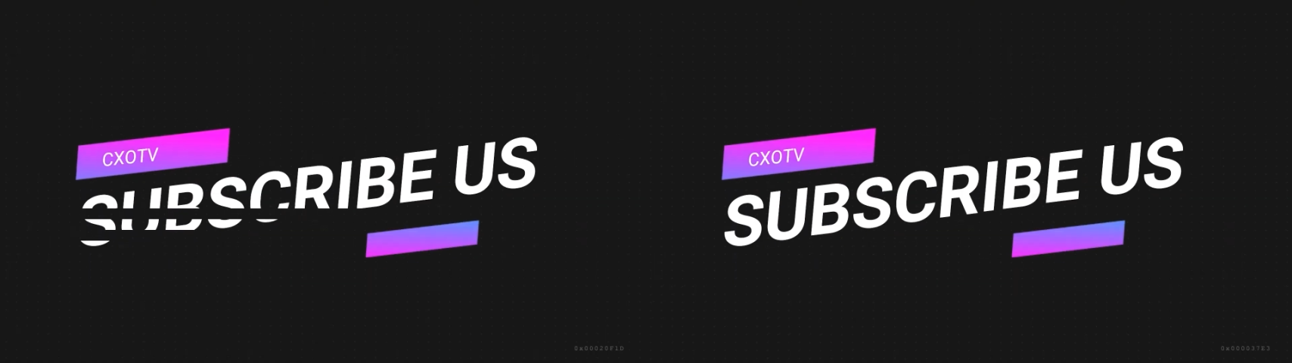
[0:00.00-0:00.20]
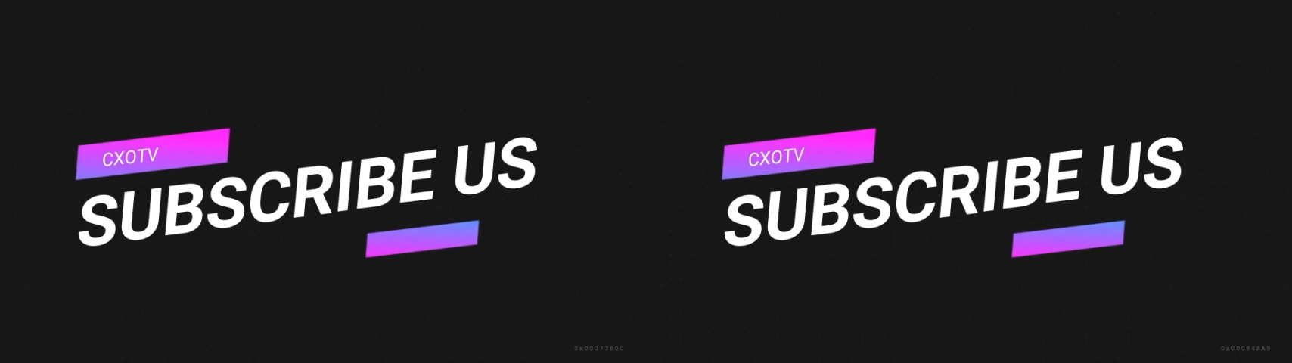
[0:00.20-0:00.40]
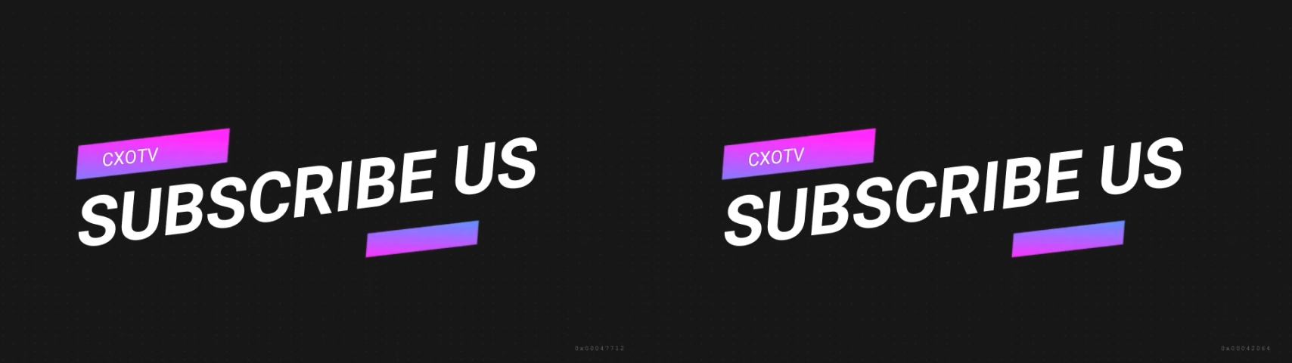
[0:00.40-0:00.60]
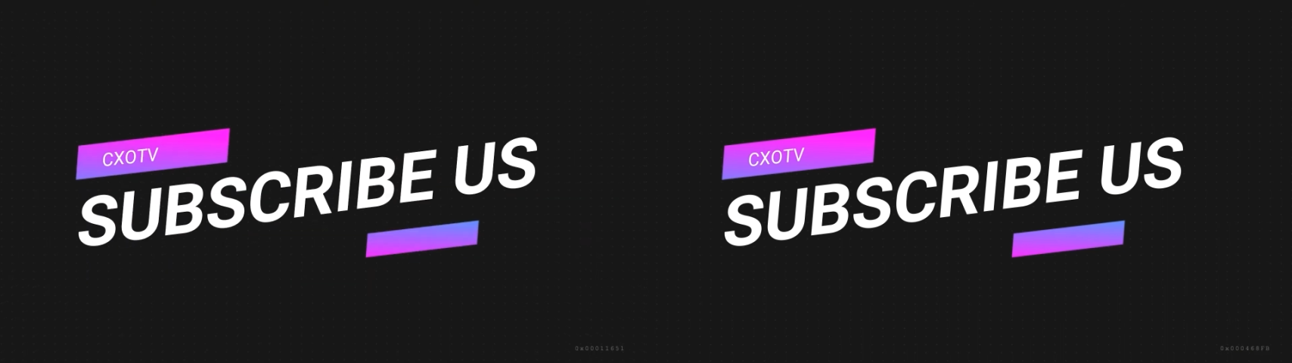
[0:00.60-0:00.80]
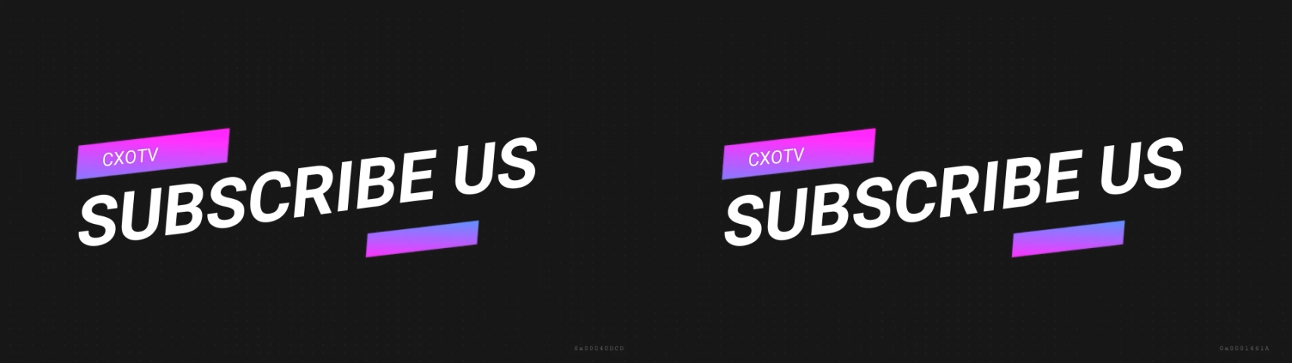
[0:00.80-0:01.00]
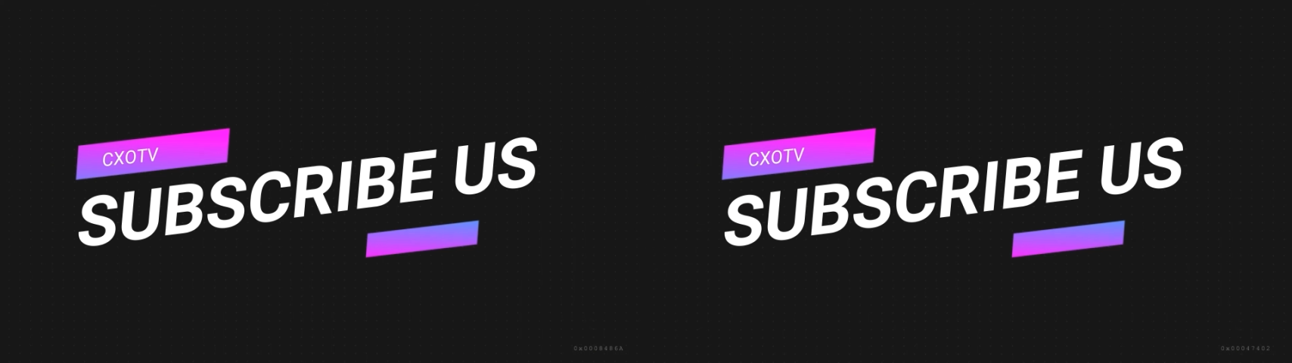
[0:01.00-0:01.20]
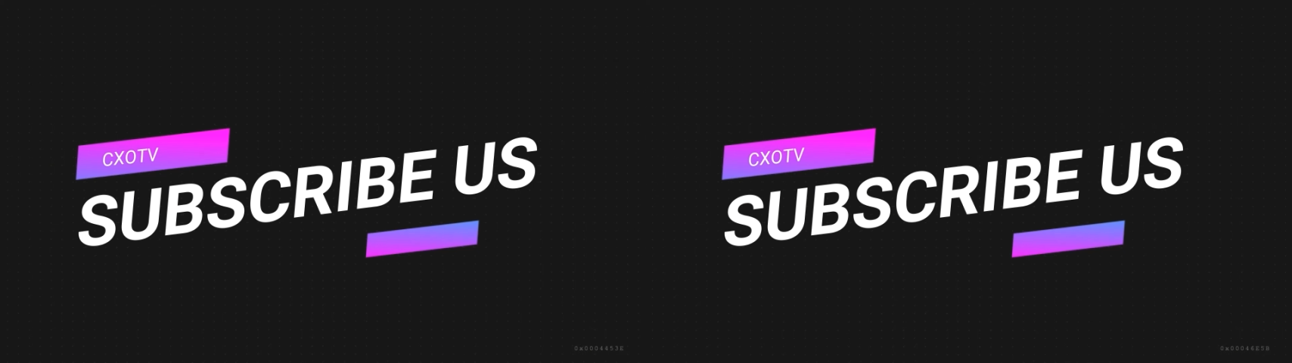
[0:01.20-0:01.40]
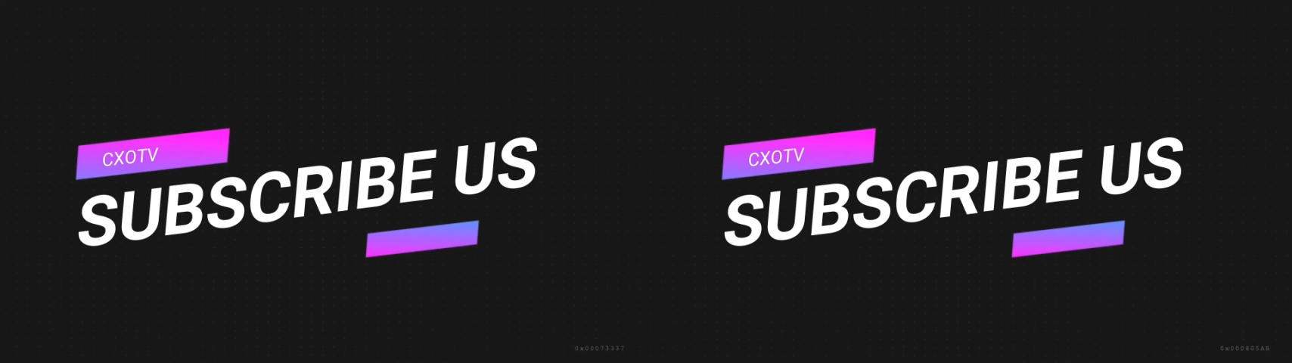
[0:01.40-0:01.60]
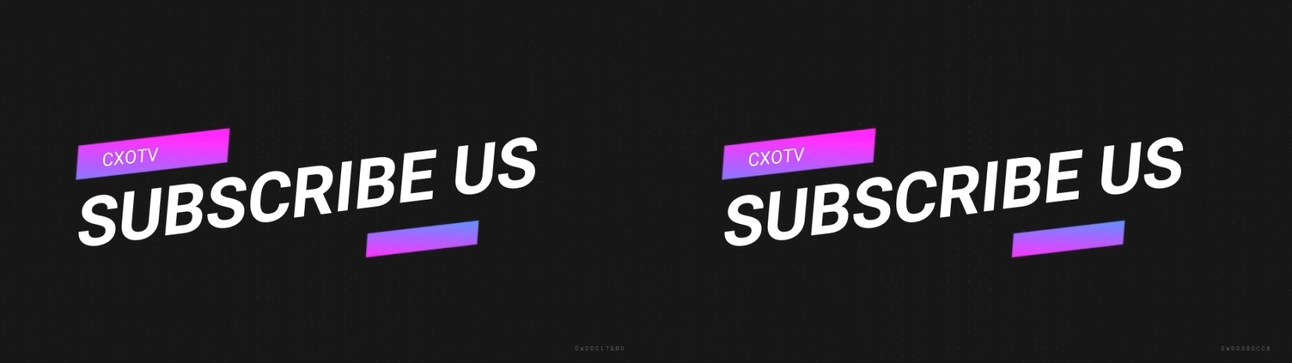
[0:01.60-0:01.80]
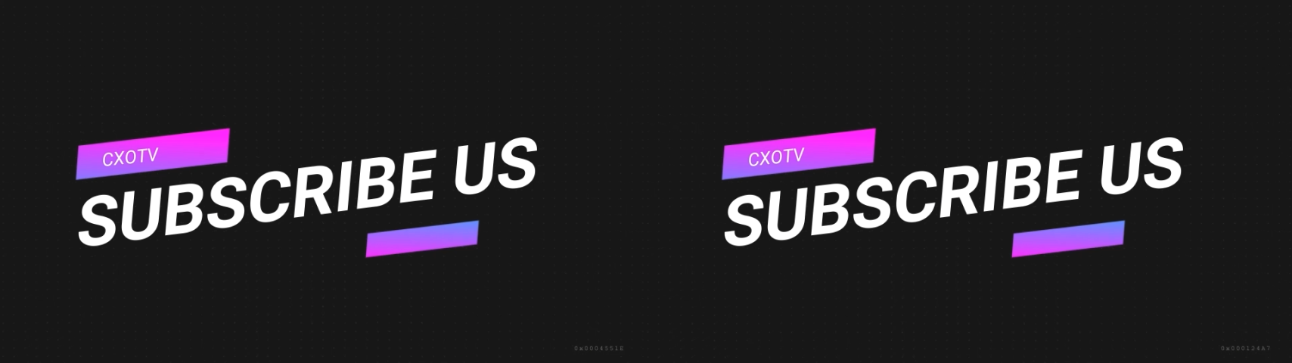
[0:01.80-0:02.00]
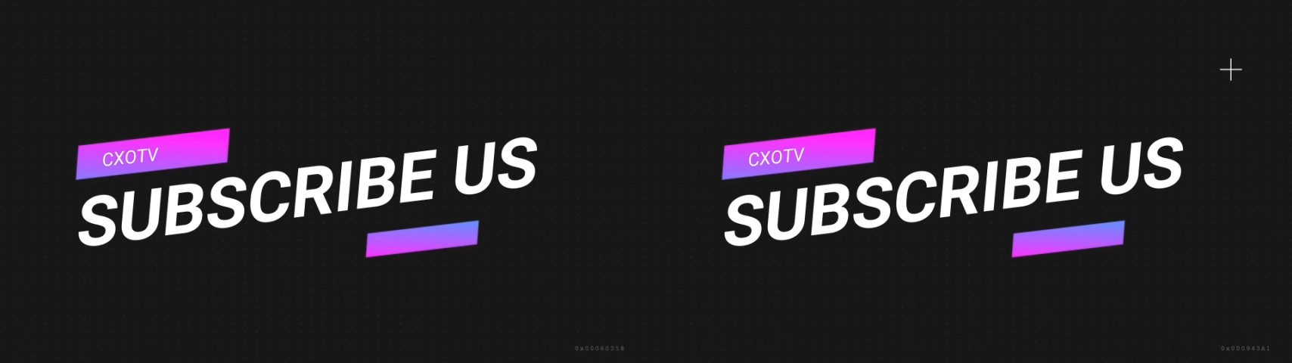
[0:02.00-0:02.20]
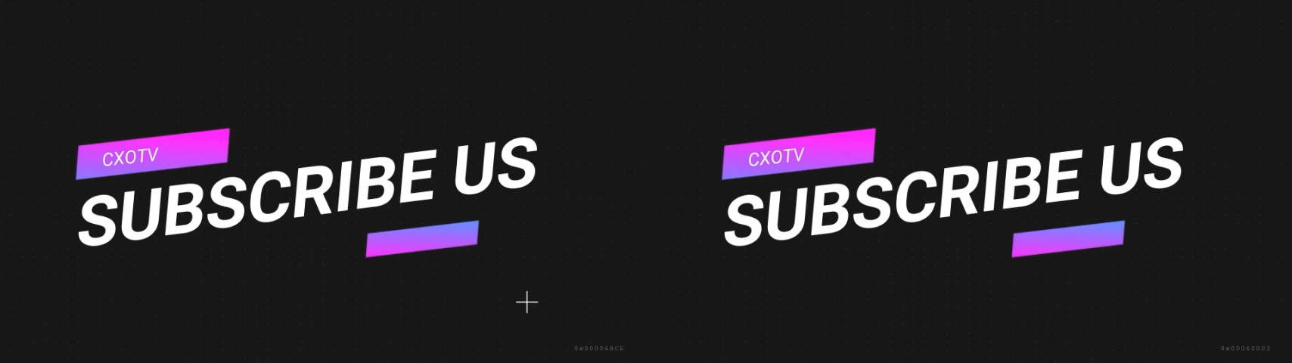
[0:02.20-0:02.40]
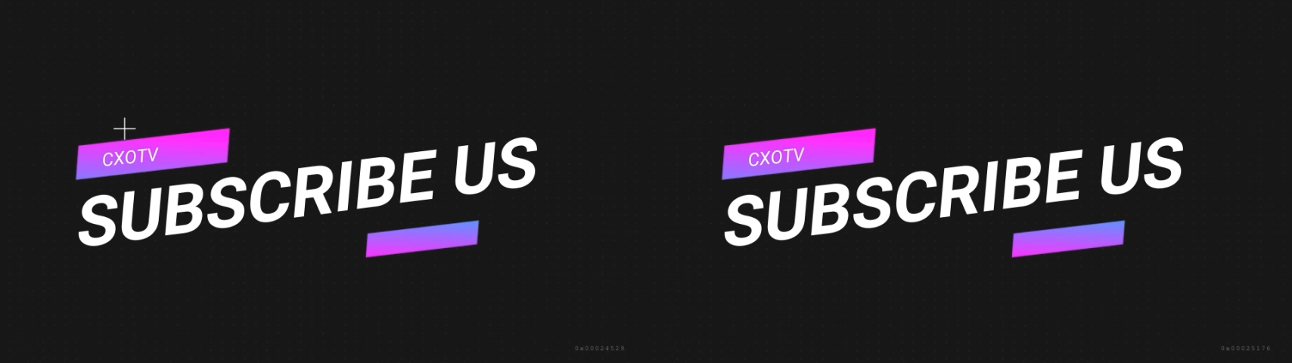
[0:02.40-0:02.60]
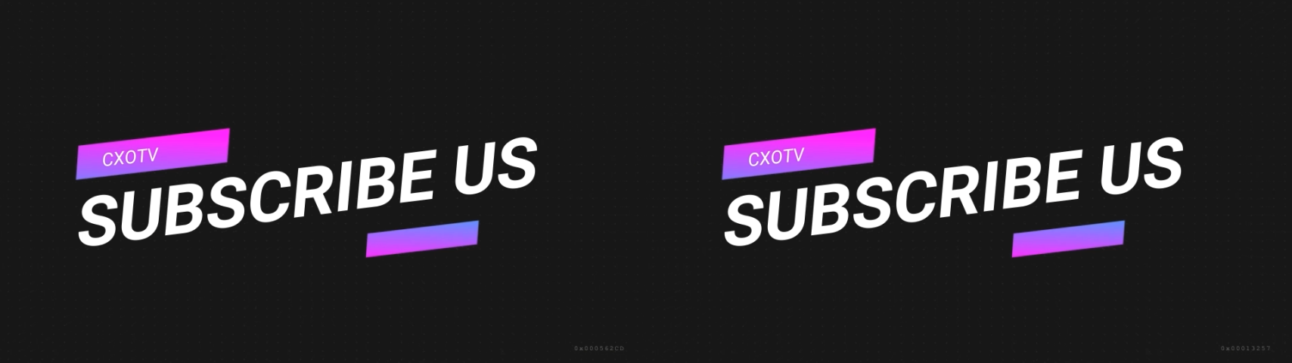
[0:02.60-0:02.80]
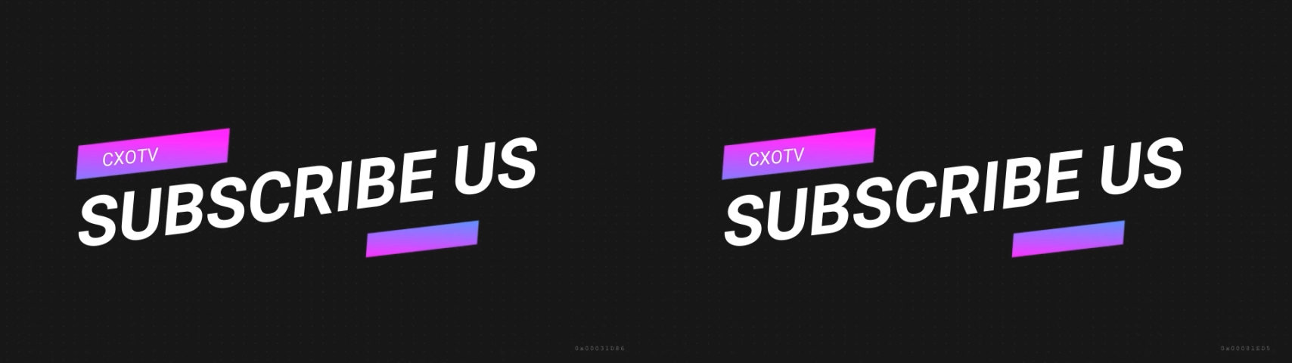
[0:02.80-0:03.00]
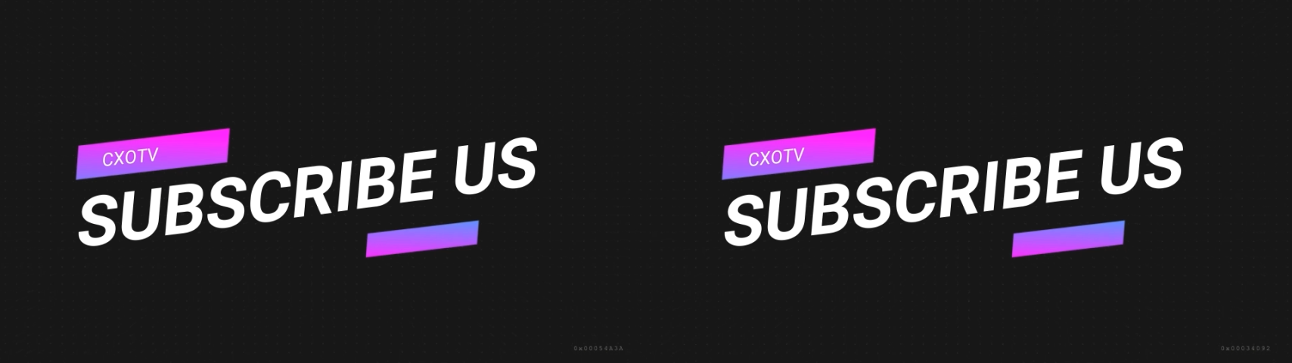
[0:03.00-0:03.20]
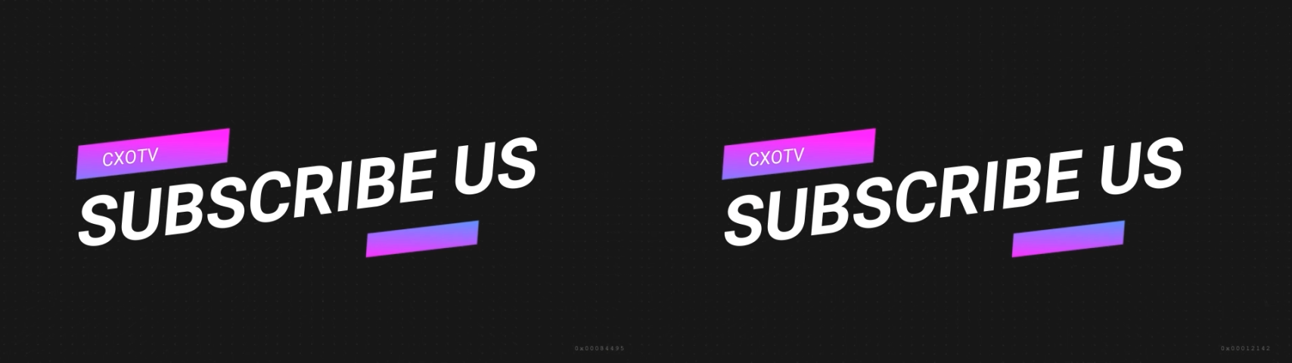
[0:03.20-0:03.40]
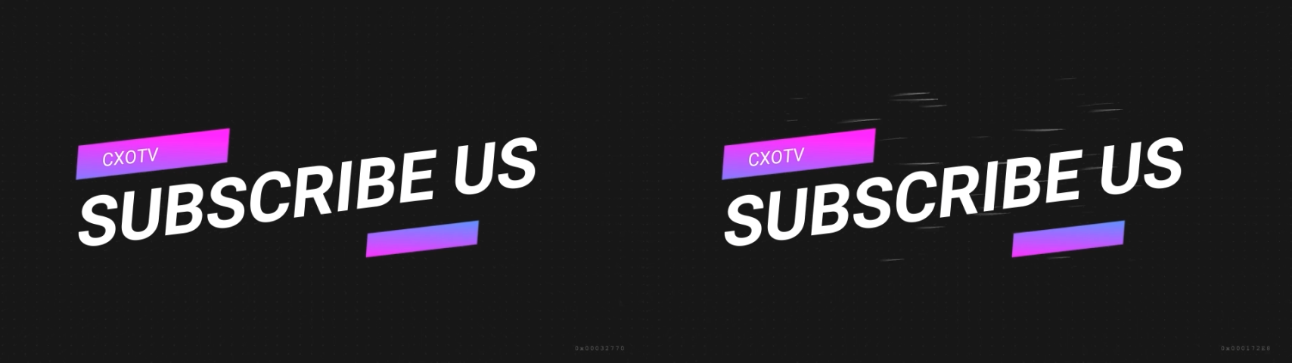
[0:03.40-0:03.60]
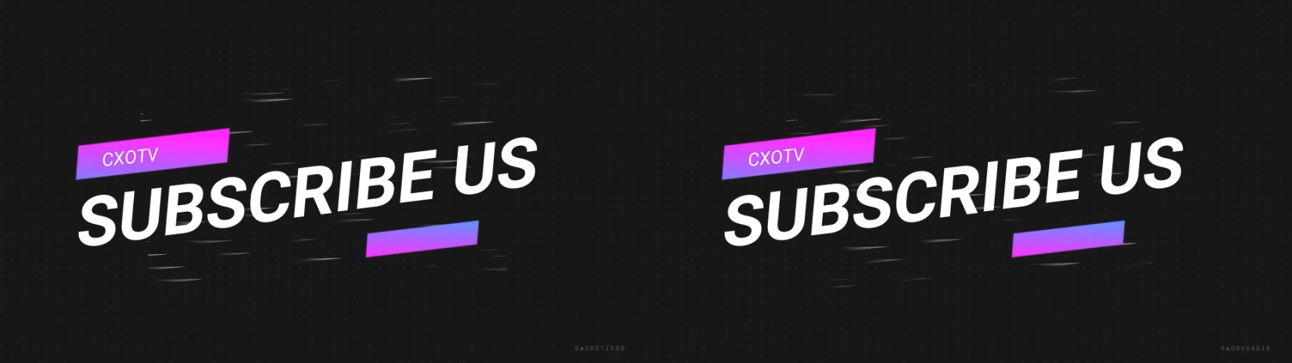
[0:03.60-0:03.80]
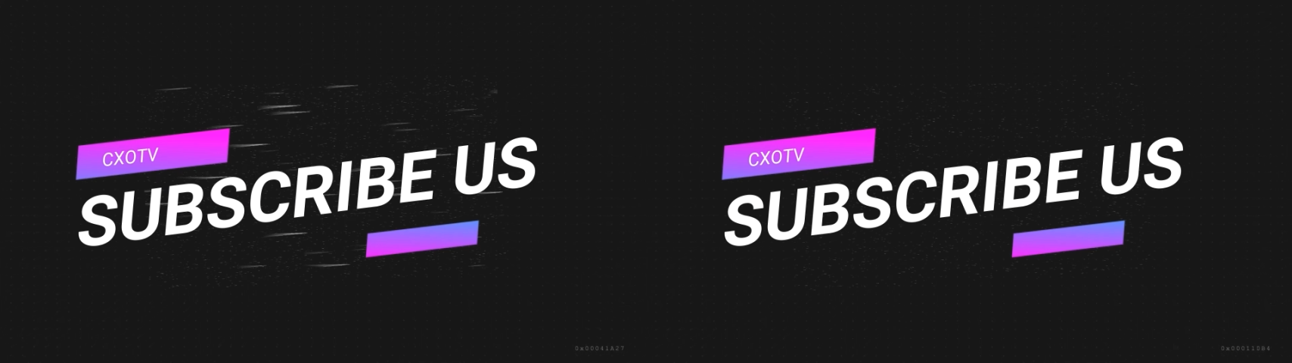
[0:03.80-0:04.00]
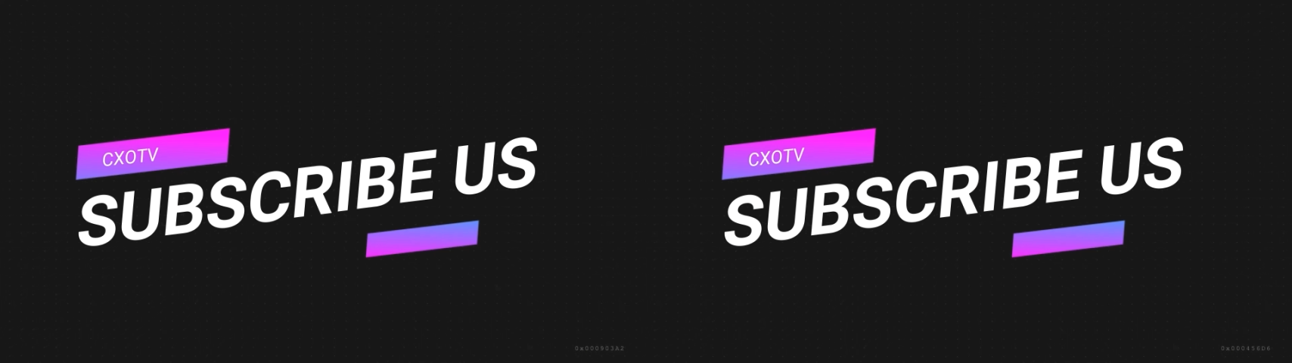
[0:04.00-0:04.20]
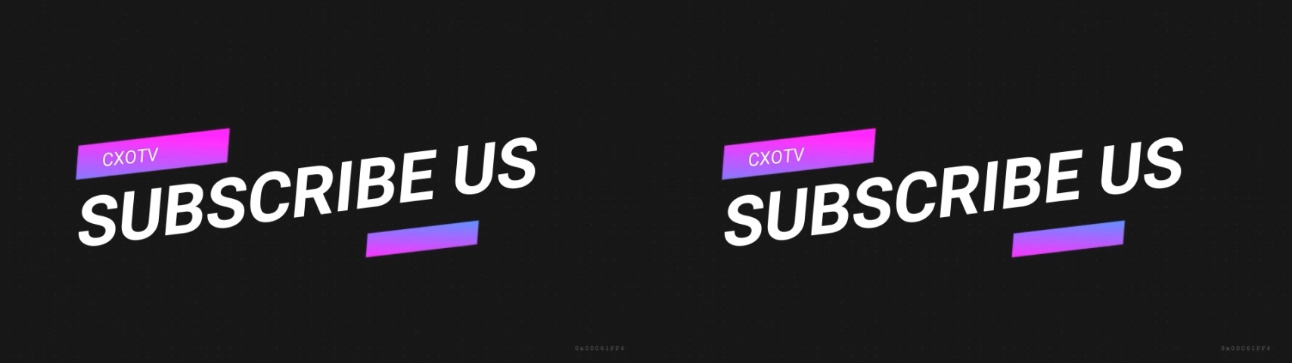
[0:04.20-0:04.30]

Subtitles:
No face is visible, so there are no lips to read.